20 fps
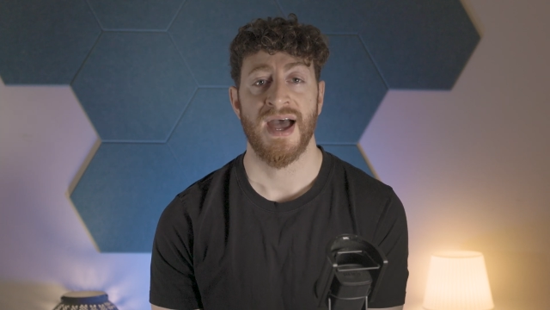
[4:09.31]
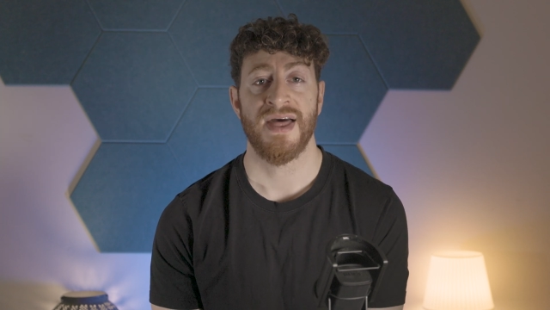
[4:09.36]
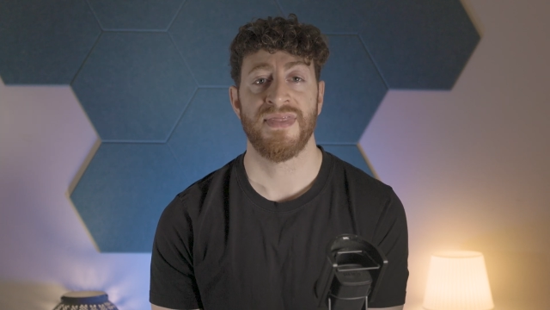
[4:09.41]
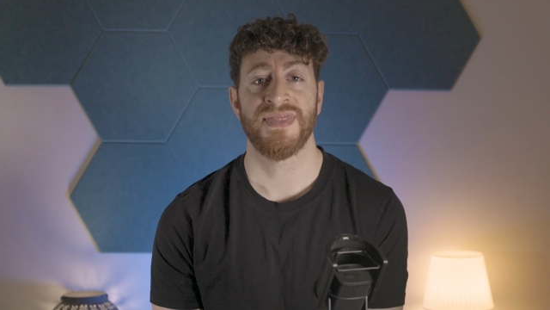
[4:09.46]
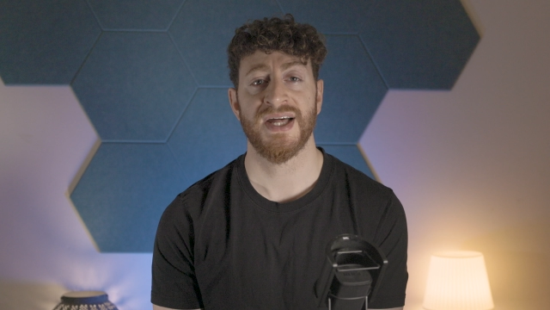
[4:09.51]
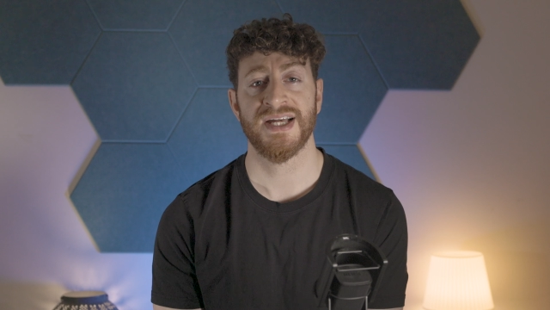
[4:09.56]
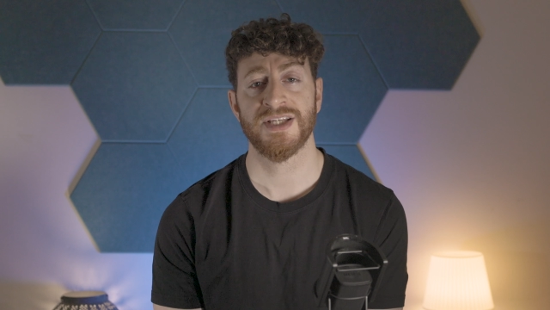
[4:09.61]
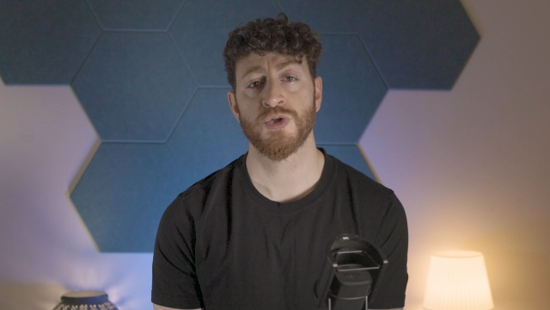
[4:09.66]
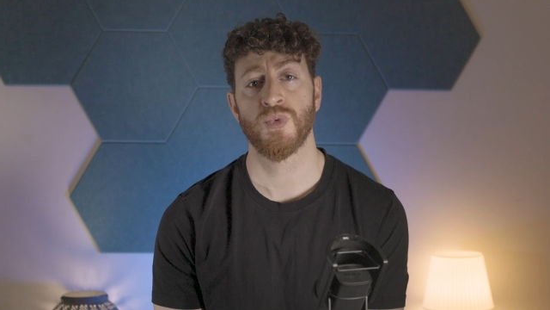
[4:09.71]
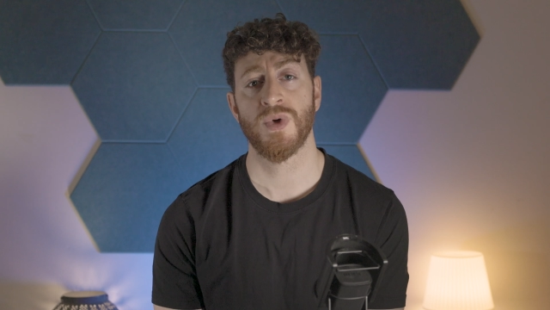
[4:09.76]

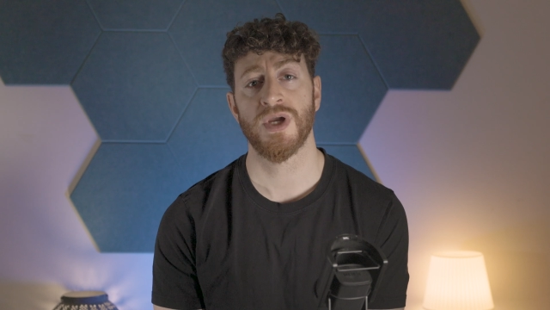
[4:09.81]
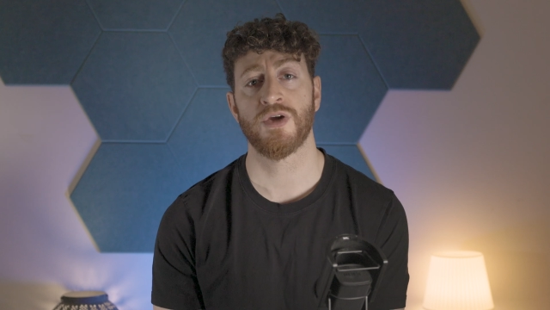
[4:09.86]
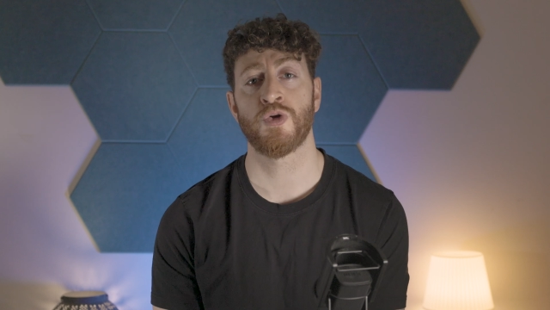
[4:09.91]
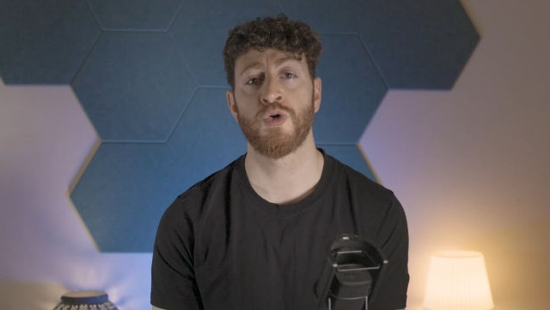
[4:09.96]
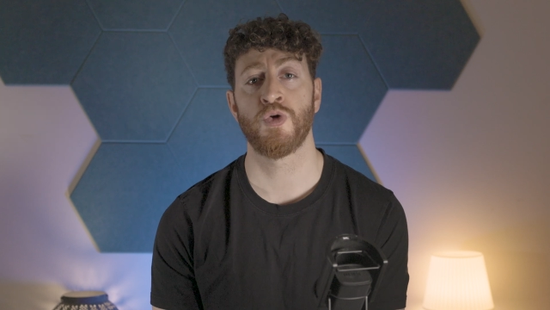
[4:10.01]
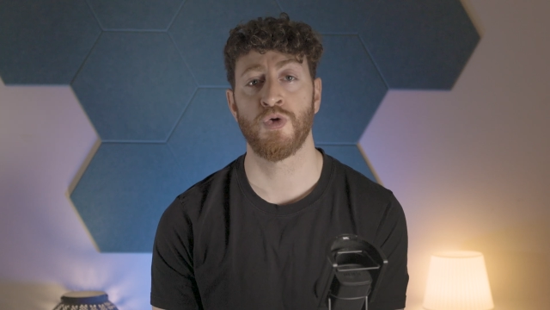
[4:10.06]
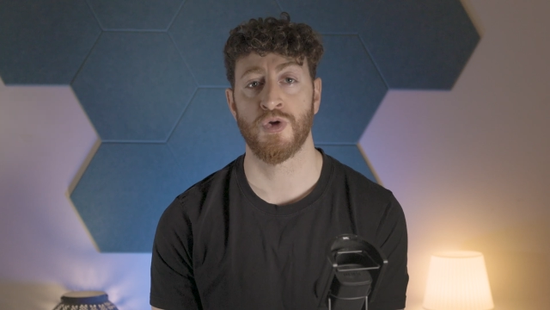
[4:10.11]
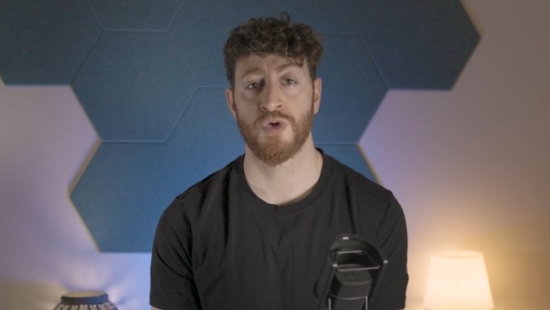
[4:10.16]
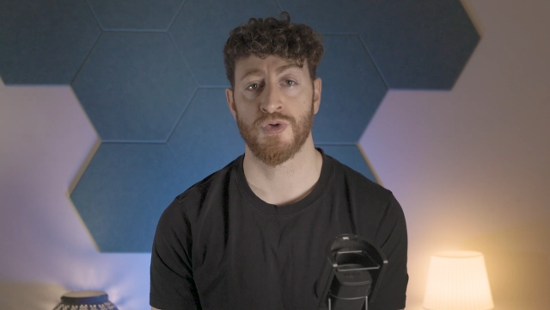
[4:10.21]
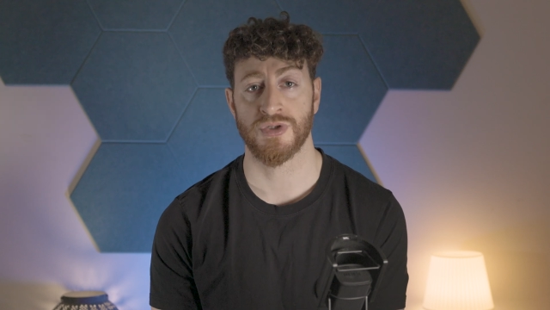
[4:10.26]
And that's where
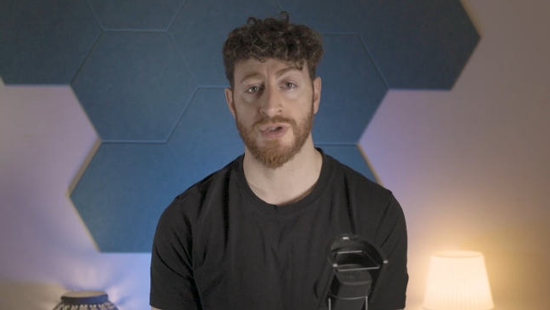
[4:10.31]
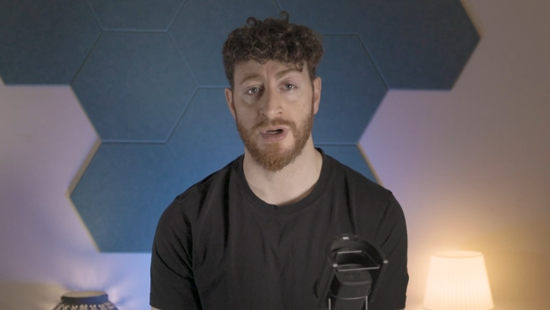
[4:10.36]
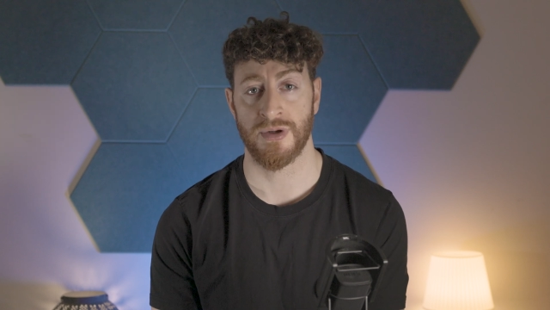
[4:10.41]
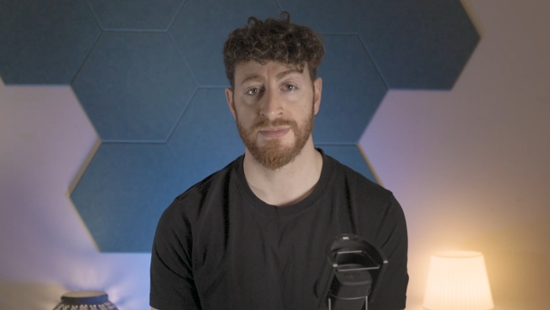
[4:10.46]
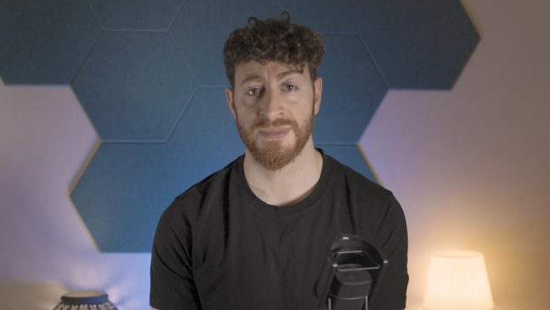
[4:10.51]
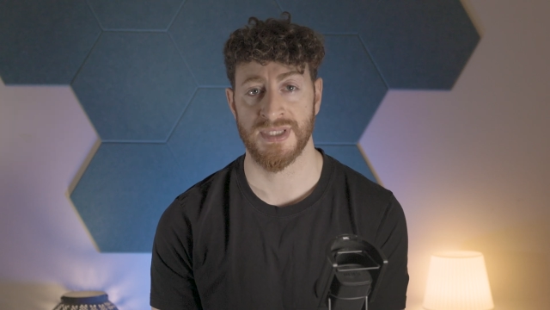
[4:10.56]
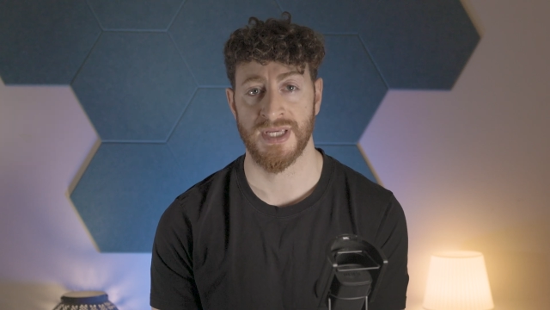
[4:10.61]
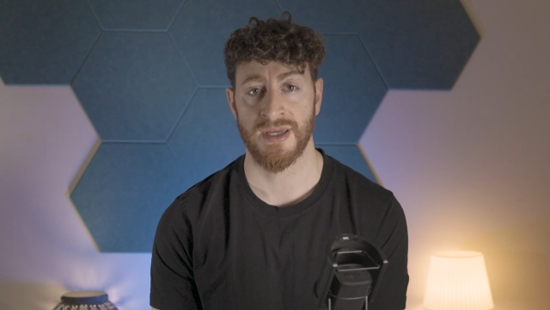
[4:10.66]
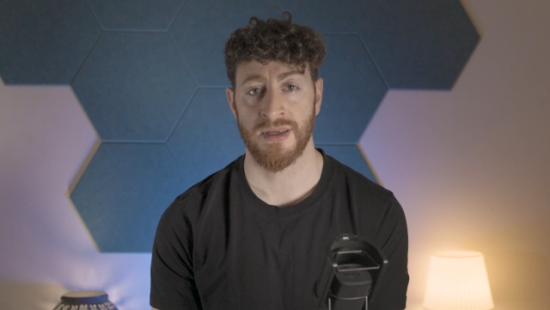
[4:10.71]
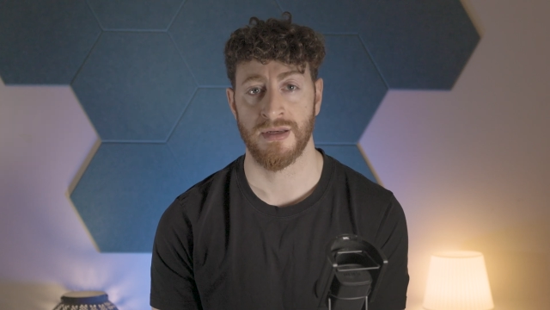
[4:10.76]
Cudos
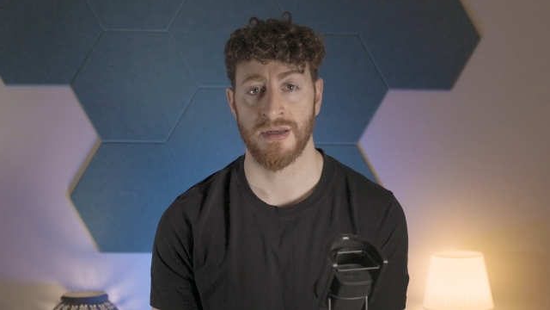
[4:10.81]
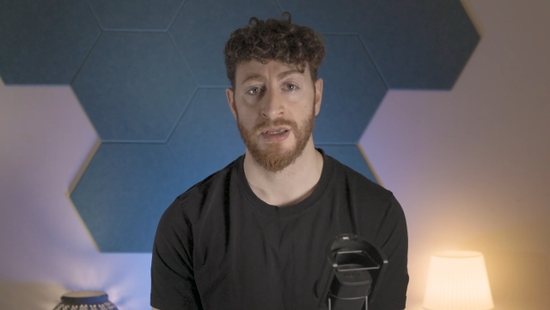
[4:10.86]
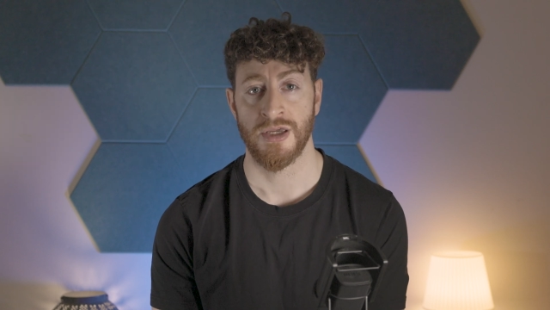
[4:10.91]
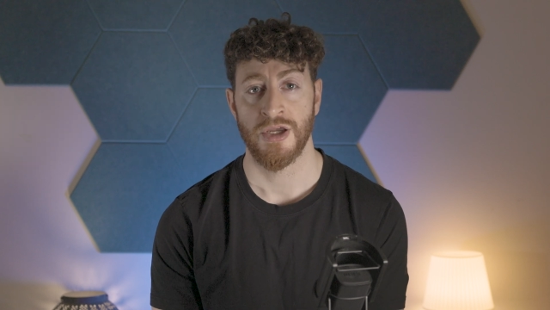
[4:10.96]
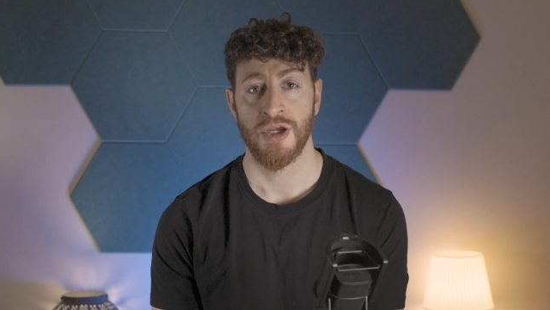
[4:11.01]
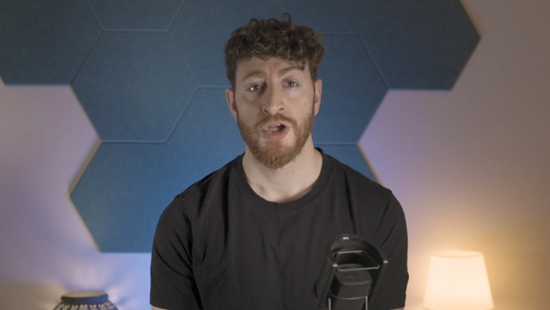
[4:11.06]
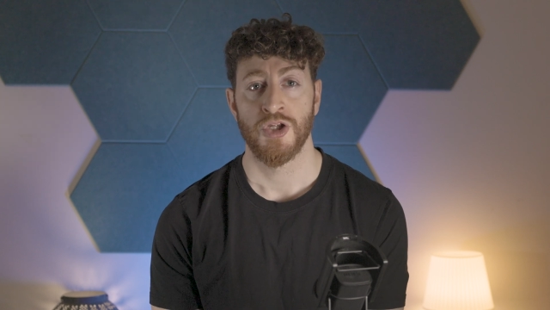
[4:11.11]
comes in,